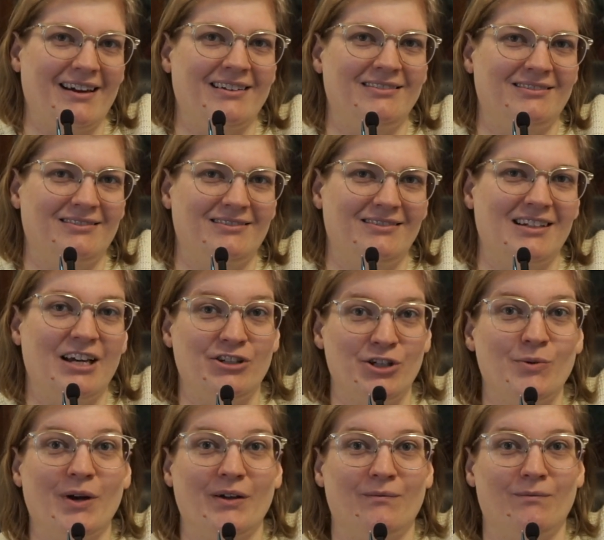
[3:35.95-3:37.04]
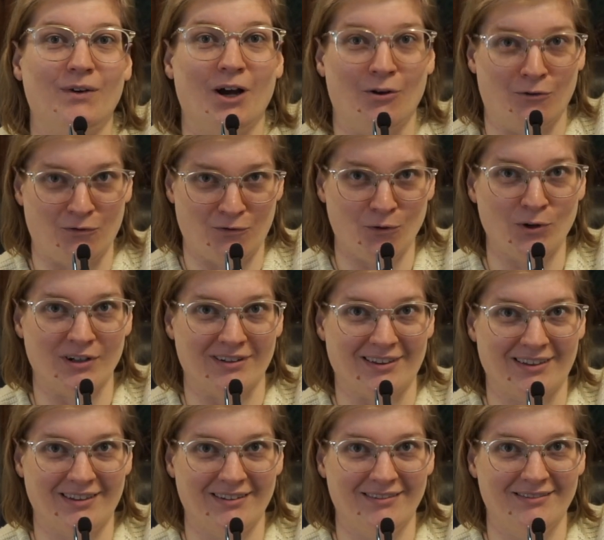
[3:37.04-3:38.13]
and do a
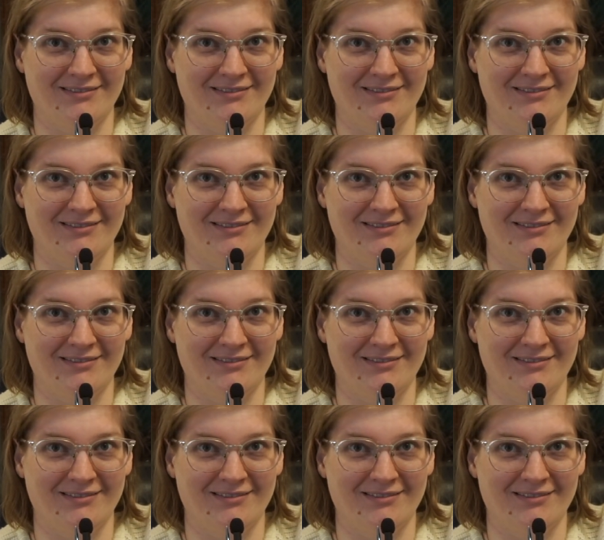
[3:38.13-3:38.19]
fourth